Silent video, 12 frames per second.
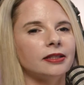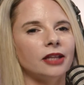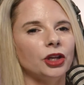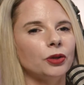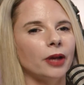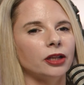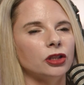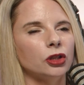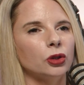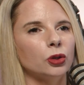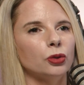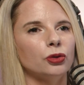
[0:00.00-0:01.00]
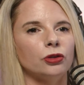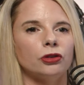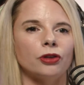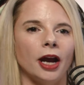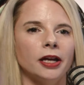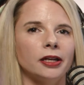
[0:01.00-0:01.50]
that you like to use to
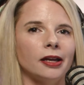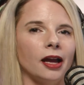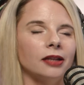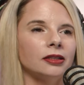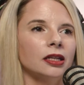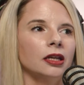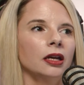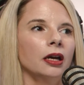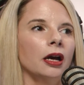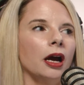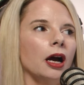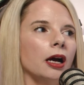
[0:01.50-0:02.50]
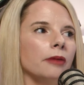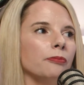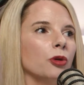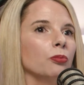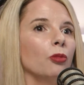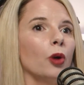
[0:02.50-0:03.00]
try and get
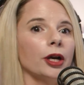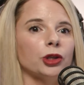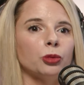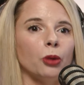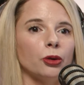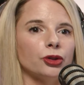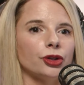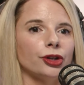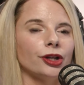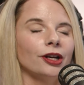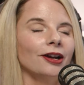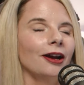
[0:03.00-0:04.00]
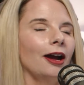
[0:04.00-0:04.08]
more exposure?